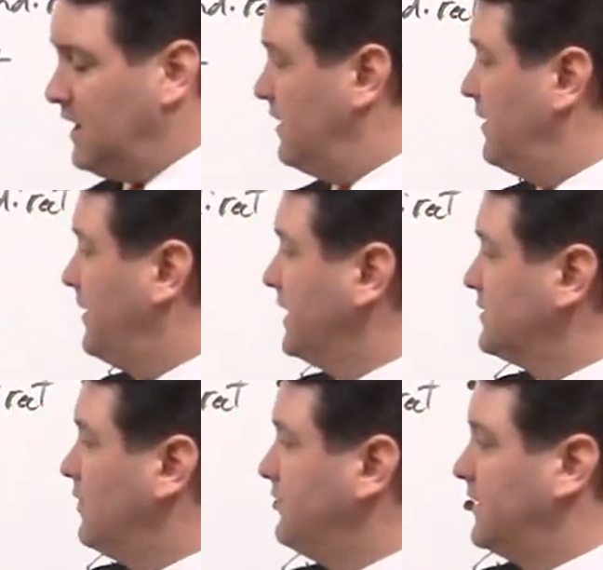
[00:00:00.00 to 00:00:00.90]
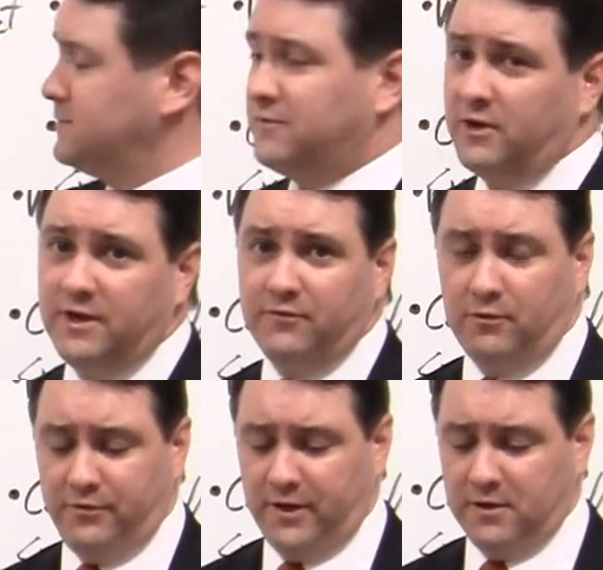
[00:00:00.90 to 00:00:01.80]
And that's oftentimes a very
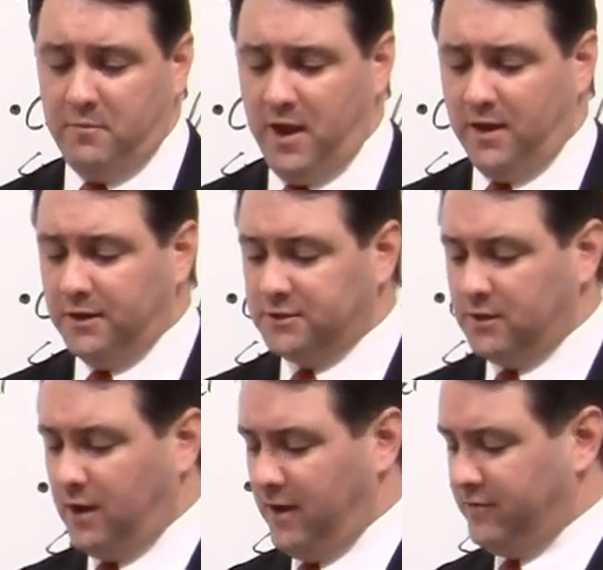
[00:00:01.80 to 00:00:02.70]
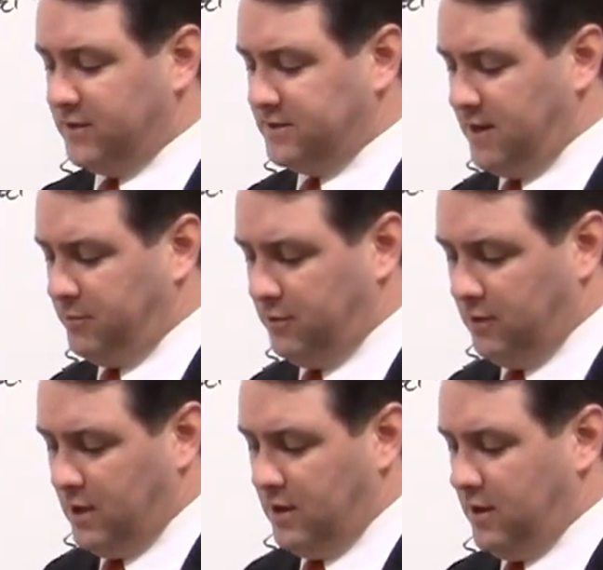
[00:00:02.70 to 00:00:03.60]
difficult thing to manage. Uh, I have an
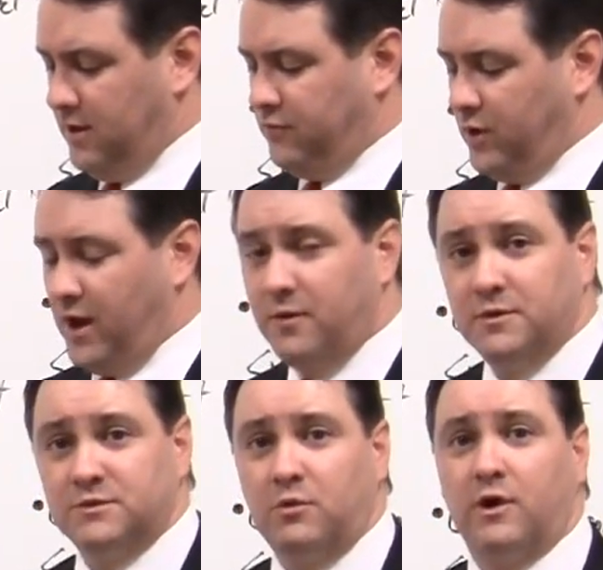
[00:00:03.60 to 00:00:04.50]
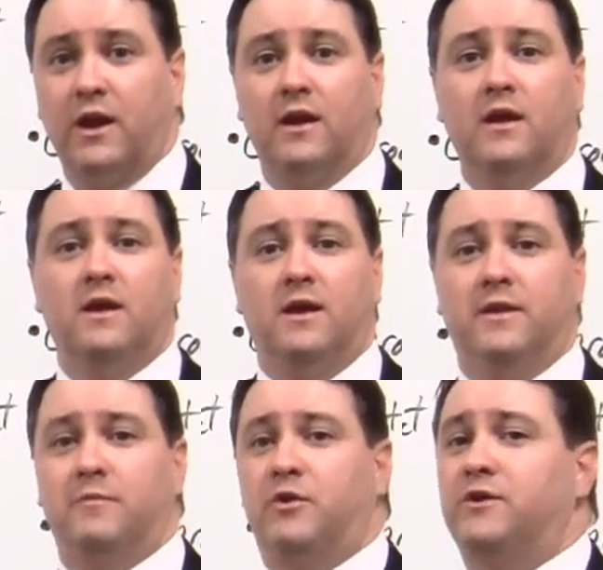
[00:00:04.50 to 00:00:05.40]
example of when I was working
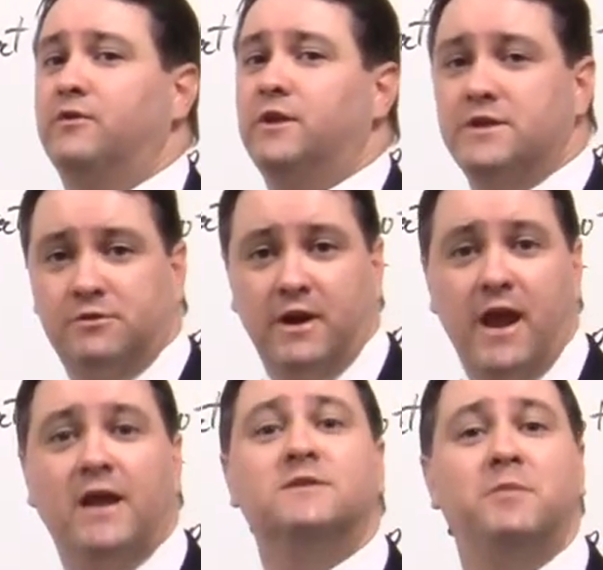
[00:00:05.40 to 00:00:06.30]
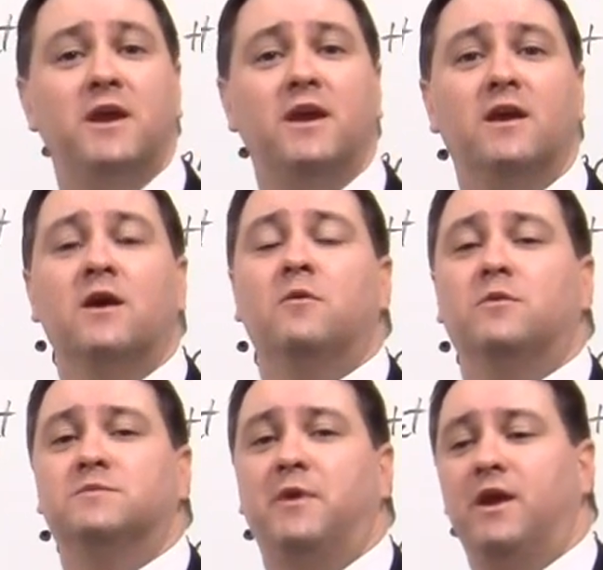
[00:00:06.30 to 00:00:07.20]
in the printer industry, and HP
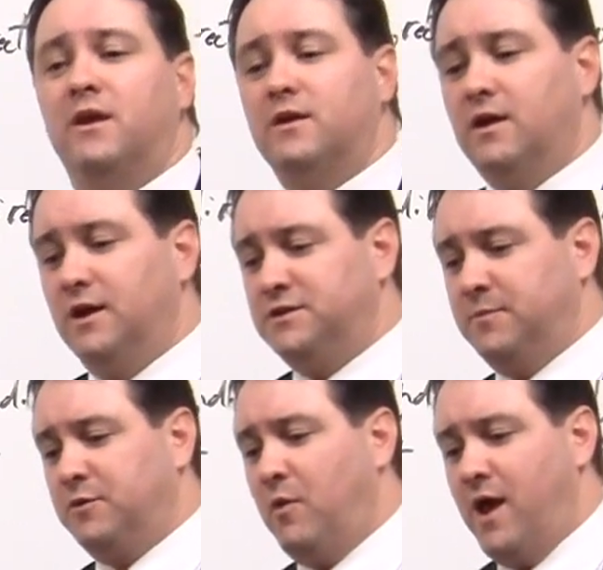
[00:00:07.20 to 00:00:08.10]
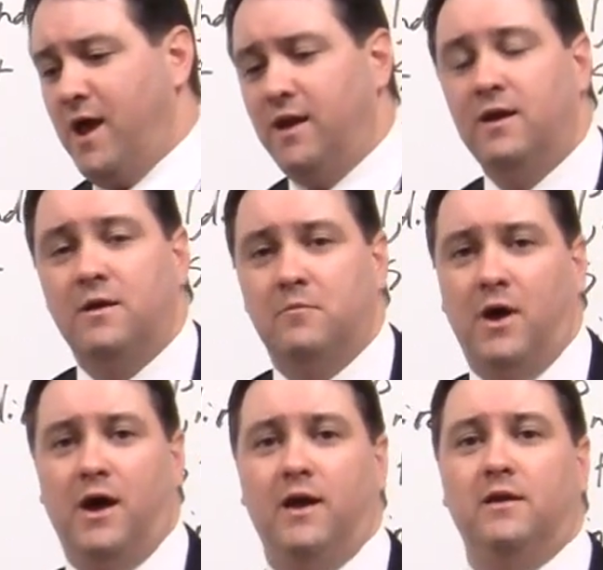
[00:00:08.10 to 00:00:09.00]
was being uh, chipped away at
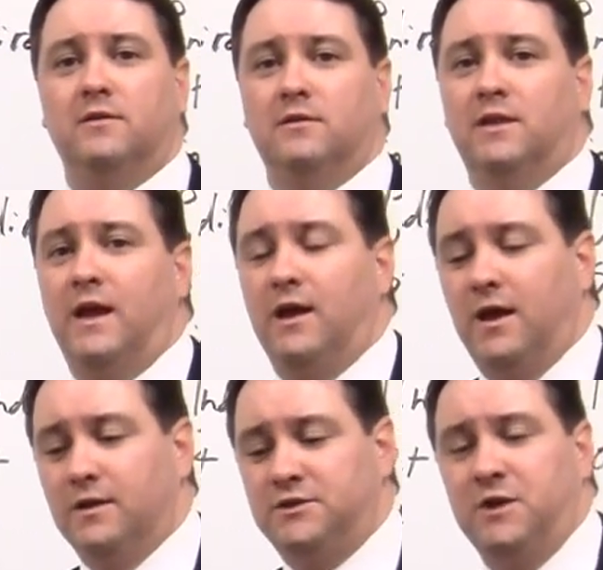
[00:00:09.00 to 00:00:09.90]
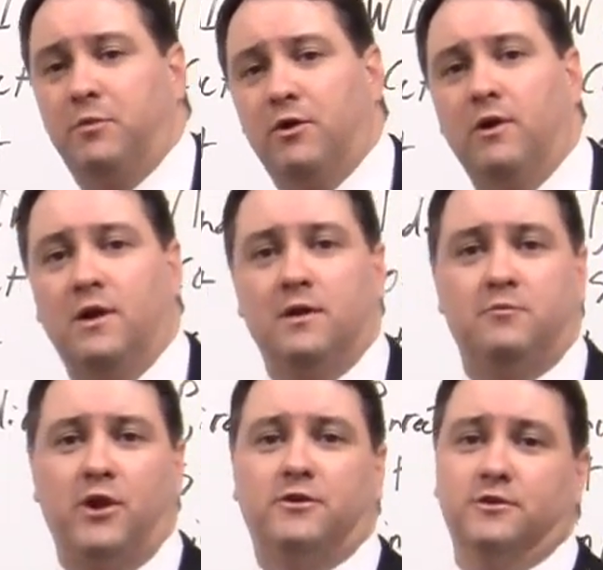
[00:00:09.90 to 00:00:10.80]
by uh, cheaper
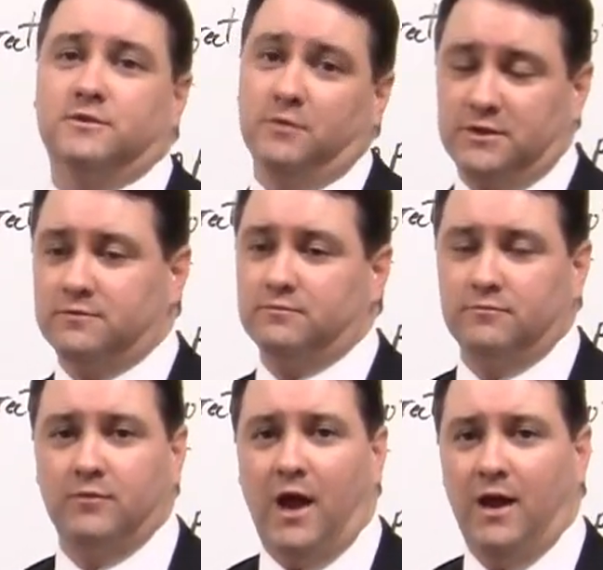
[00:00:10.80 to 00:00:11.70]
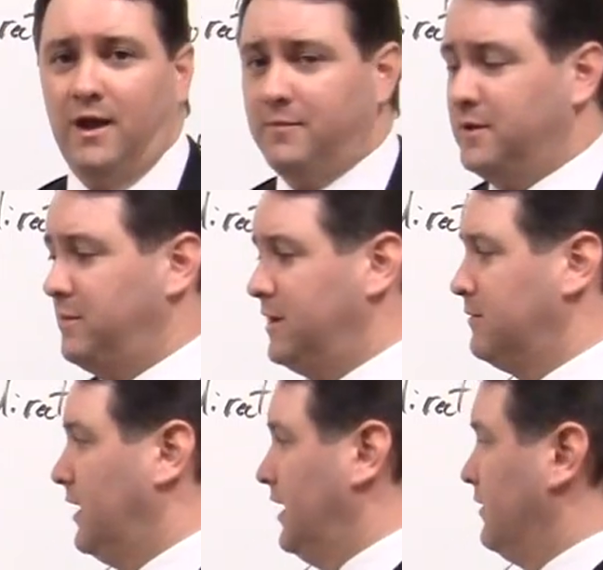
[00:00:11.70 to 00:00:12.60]
printers, which I happen to
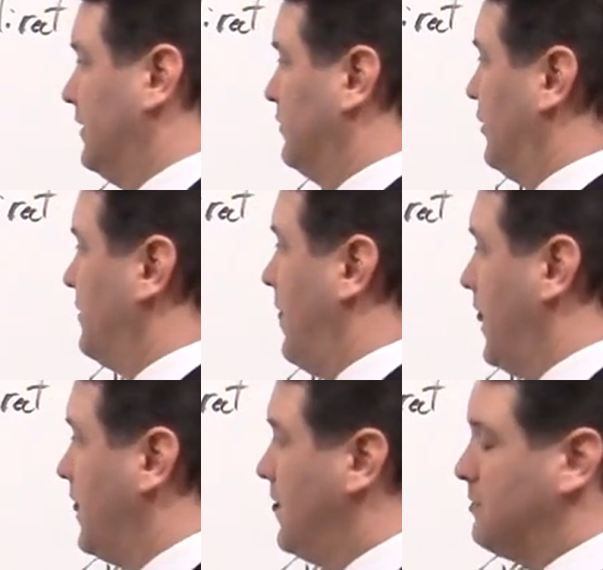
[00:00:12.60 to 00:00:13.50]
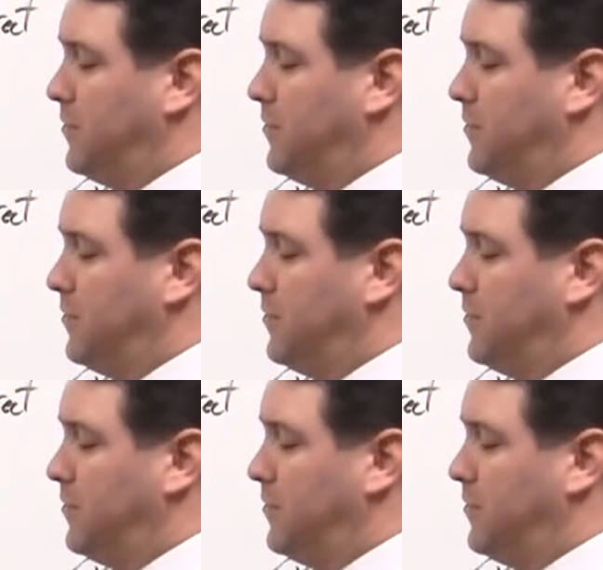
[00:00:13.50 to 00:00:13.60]
be uh, employed by.